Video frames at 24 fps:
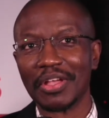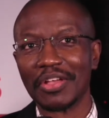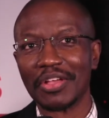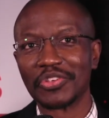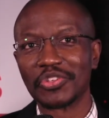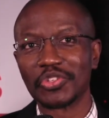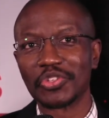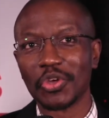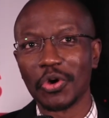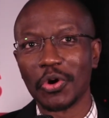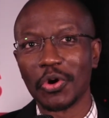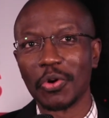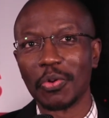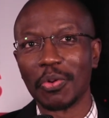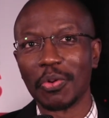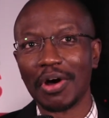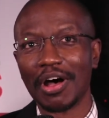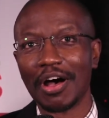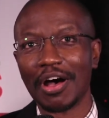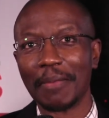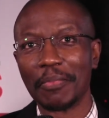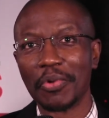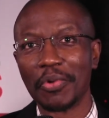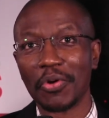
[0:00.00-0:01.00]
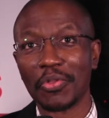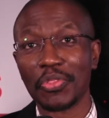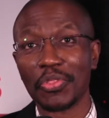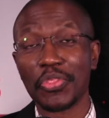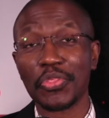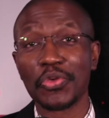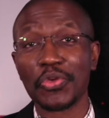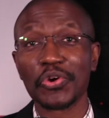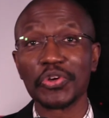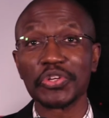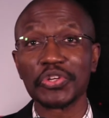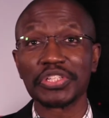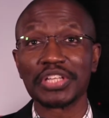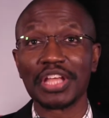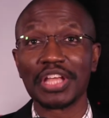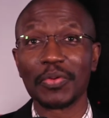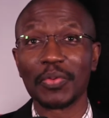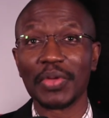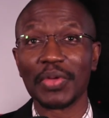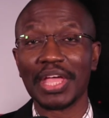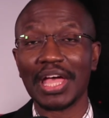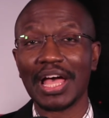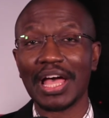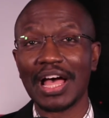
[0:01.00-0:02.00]
So on Thursday,
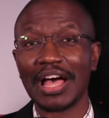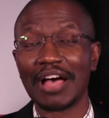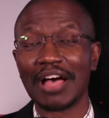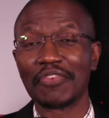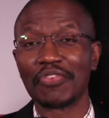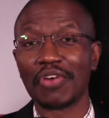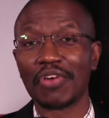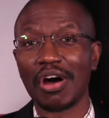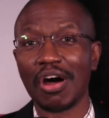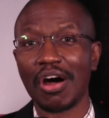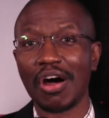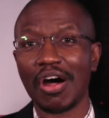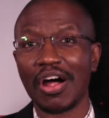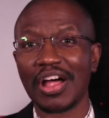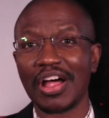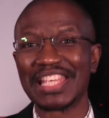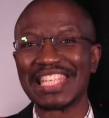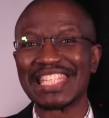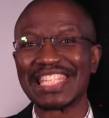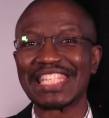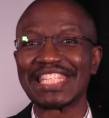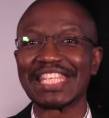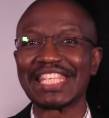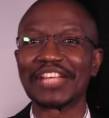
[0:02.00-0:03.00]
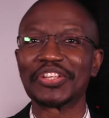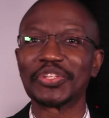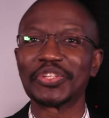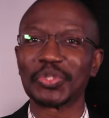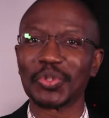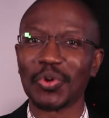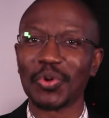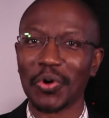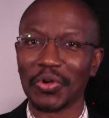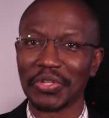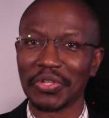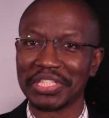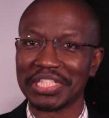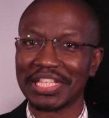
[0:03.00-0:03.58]
we have our SED talks,